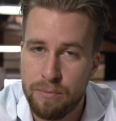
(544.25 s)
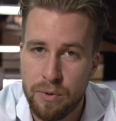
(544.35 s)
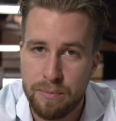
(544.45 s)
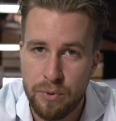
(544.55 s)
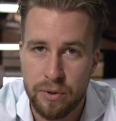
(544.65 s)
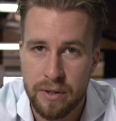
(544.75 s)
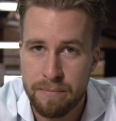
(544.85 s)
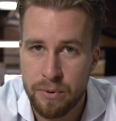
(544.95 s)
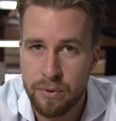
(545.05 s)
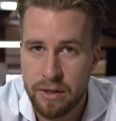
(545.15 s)
and, more importantly,
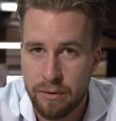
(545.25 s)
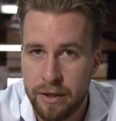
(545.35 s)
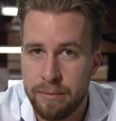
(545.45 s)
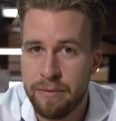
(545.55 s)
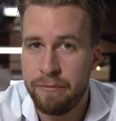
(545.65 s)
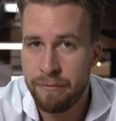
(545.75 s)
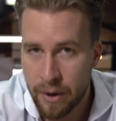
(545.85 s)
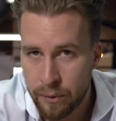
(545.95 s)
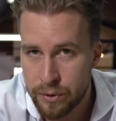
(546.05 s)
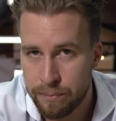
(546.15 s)
build an incredibly
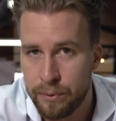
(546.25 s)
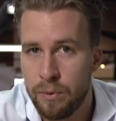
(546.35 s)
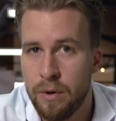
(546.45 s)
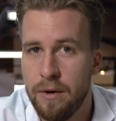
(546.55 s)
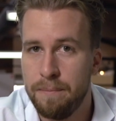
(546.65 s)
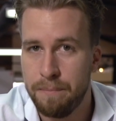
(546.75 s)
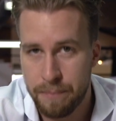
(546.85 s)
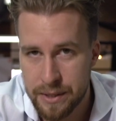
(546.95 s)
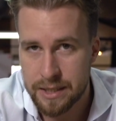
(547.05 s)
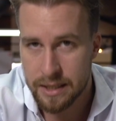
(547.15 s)
valuable
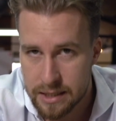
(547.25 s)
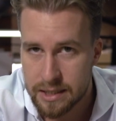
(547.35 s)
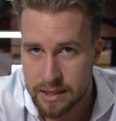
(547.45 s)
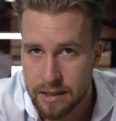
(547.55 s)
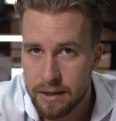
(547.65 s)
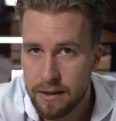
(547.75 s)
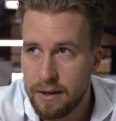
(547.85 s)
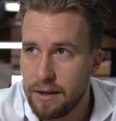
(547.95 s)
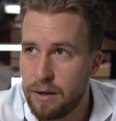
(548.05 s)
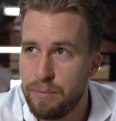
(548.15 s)
business.
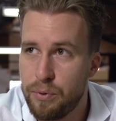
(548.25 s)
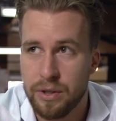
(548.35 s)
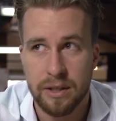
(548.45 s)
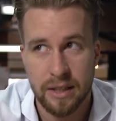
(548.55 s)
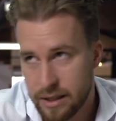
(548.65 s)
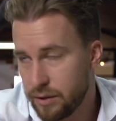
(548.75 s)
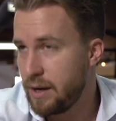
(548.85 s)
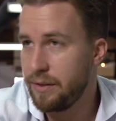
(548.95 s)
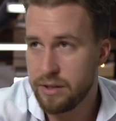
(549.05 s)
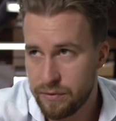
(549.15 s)
Can we put the link
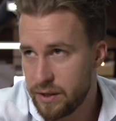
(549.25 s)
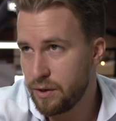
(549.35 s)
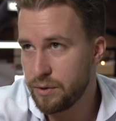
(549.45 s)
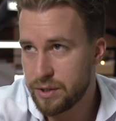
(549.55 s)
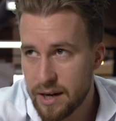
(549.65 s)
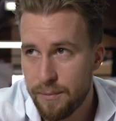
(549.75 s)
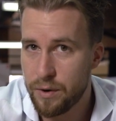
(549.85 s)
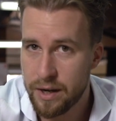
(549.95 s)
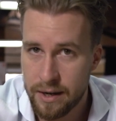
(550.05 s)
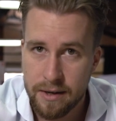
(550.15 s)
around this video
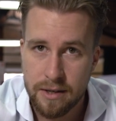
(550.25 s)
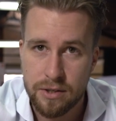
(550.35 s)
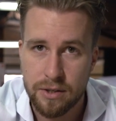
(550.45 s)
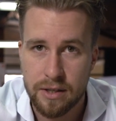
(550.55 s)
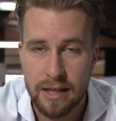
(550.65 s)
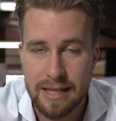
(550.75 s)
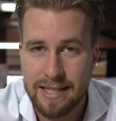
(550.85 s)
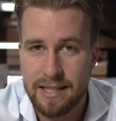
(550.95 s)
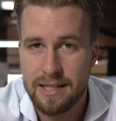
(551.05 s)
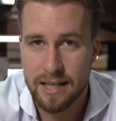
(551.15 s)
somewhere so that they
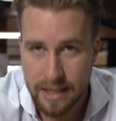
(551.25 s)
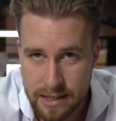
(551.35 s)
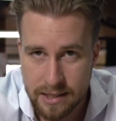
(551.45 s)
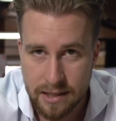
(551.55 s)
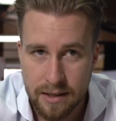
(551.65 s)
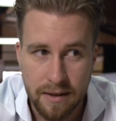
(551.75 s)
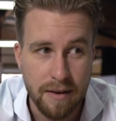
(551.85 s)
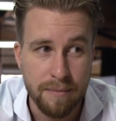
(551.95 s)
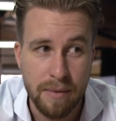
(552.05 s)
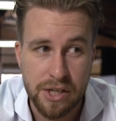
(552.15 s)
can see it?
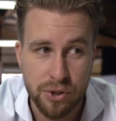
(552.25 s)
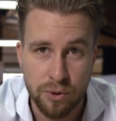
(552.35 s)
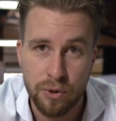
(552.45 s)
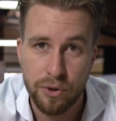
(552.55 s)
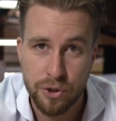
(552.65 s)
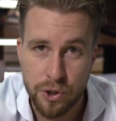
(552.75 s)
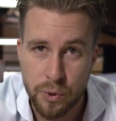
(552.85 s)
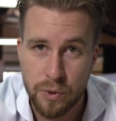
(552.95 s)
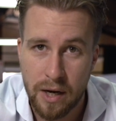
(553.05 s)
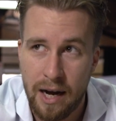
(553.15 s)
Make sure
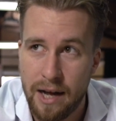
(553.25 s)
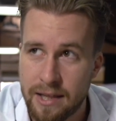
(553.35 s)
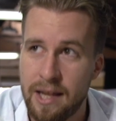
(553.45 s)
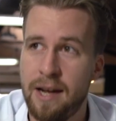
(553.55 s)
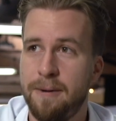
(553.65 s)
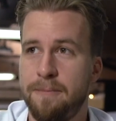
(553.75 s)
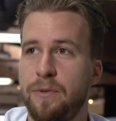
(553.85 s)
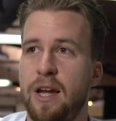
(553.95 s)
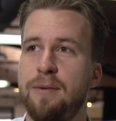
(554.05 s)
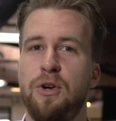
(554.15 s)
you are there.
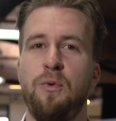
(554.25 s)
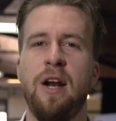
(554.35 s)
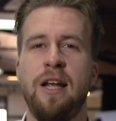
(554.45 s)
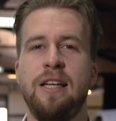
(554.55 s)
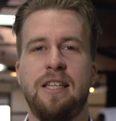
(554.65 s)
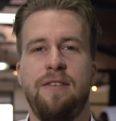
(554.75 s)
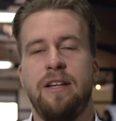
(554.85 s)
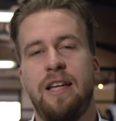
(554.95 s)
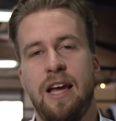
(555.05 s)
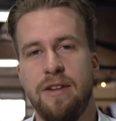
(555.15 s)
Episode
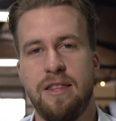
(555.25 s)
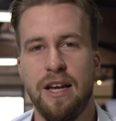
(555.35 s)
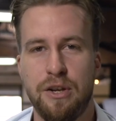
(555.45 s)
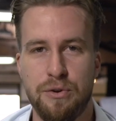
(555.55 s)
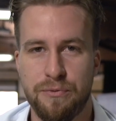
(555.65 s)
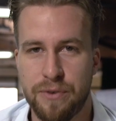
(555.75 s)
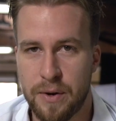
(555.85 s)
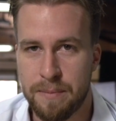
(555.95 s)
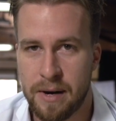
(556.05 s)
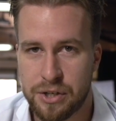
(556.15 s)
187. Kevin, thank you
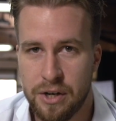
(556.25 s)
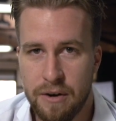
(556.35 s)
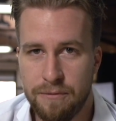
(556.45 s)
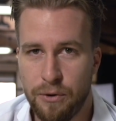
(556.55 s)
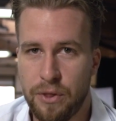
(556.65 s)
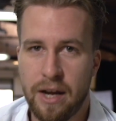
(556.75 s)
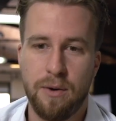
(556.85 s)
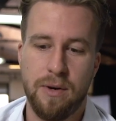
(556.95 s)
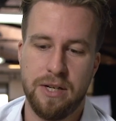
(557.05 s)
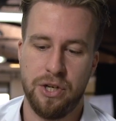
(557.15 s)
very much for
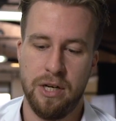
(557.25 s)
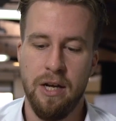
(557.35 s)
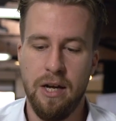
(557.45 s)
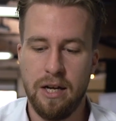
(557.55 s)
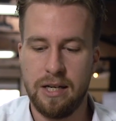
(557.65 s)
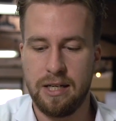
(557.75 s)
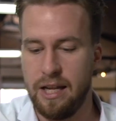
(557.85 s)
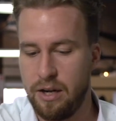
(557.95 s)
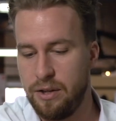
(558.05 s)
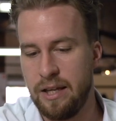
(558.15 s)
that question. Guys,
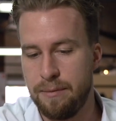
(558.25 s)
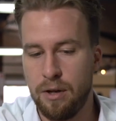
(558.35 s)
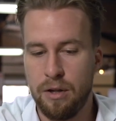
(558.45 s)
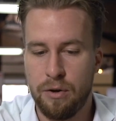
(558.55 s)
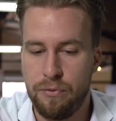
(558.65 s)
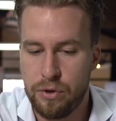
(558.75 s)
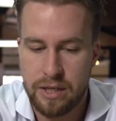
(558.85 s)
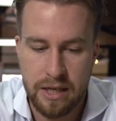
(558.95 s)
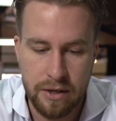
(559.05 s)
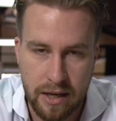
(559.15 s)
click on the link below. I look forward to
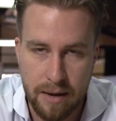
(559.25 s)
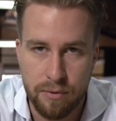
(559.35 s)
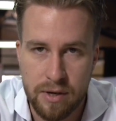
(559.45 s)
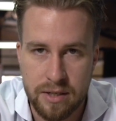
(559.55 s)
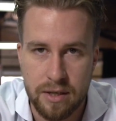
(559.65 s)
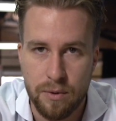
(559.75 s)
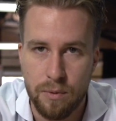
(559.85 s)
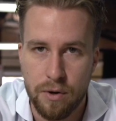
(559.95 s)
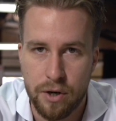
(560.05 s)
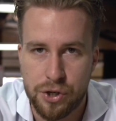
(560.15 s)
seeing you at the Capital Raising
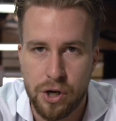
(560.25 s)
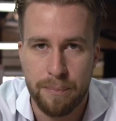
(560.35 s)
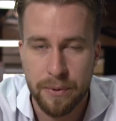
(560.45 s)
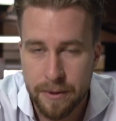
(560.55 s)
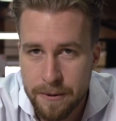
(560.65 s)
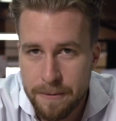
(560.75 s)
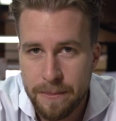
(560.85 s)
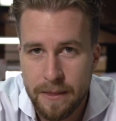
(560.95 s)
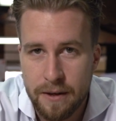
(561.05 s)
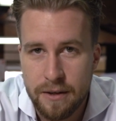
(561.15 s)
Workshop.
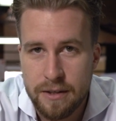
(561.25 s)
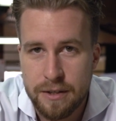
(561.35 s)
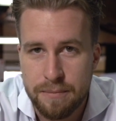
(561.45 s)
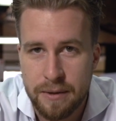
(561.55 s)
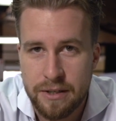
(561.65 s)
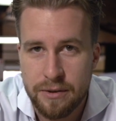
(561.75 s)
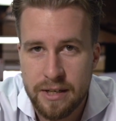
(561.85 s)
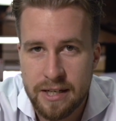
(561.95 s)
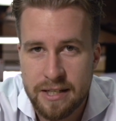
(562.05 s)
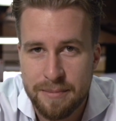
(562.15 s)
Speak to you in the next